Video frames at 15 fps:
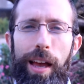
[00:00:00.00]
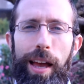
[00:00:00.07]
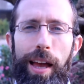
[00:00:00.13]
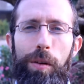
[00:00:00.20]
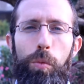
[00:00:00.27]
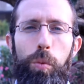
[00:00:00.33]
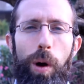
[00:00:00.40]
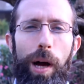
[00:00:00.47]

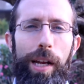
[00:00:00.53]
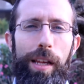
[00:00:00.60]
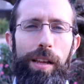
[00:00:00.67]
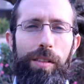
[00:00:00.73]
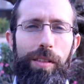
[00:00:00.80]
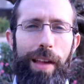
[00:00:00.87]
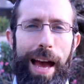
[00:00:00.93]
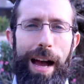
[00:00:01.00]
And what
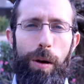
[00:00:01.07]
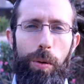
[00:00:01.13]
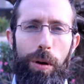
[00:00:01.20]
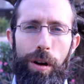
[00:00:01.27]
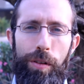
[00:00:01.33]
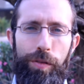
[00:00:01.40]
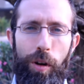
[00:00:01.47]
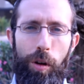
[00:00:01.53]
is our
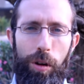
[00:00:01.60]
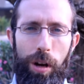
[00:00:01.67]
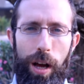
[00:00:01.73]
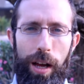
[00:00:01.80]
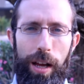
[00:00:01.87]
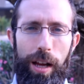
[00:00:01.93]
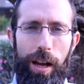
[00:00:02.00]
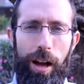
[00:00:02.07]

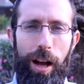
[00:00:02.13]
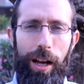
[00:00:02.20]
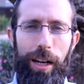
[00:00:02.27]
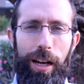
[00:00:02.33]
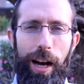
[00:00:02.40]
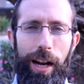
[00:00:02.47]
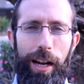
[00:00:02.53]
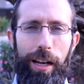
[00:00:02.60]
avoda on
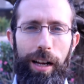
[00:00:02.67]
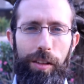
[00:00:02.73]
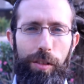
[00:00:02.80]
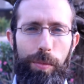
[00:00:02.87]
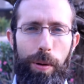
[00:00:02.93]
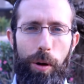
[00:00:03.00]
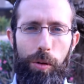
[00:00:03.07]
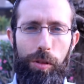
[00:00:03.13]
Hanukkah
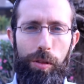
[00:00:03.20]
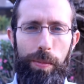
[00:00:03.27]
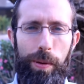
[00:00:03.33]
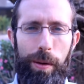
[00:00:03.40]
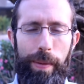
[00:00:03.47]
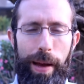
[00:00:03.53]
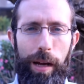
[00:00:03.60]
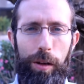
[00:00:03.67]
supposed to be
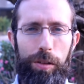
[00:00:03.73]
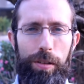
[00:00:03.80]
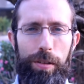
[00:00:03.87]
about?